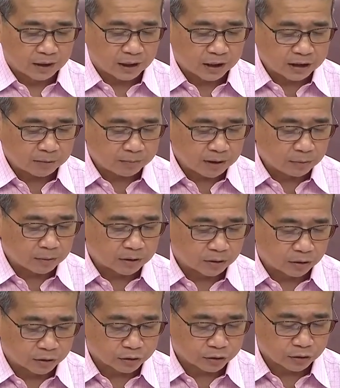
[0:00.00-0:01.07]
HEB will
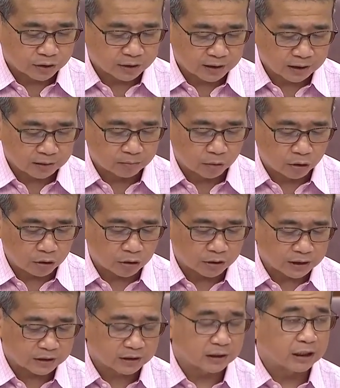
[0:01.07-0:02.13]
also conduct more
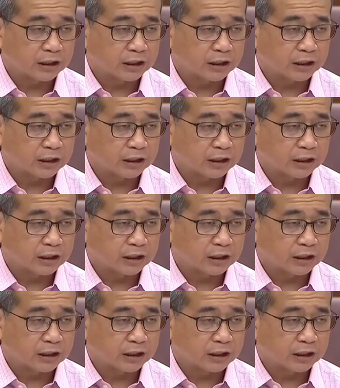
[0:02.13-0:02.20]
audits